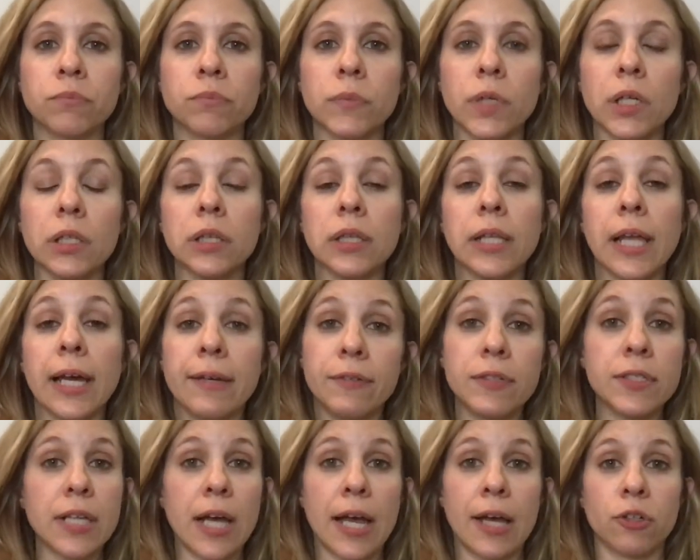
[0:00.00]

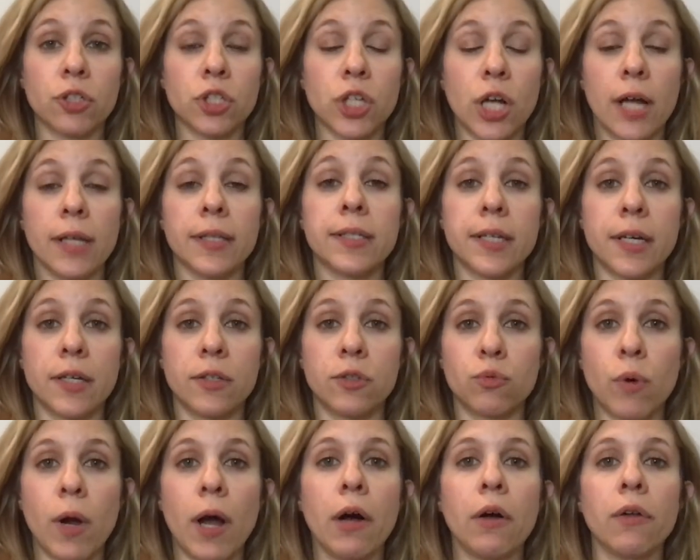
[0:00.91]
lifestyle shots as
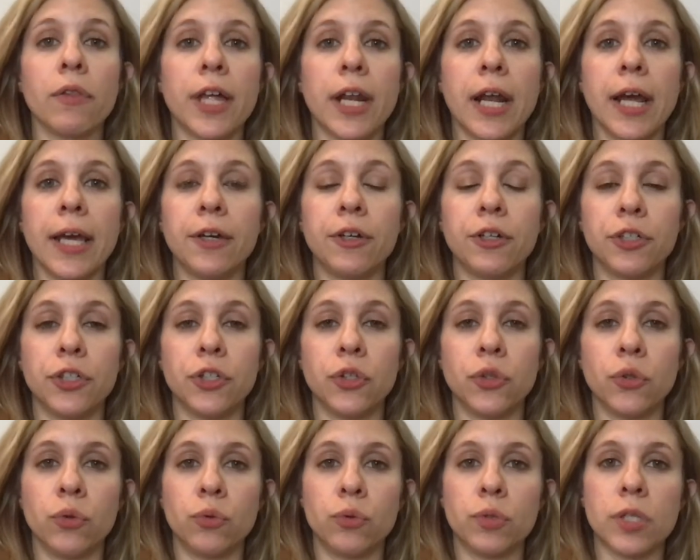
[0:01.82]
well that I could
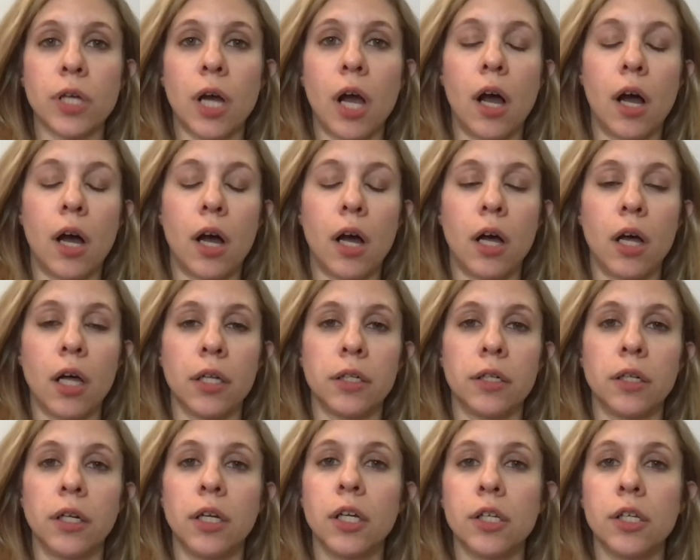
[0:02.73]
use on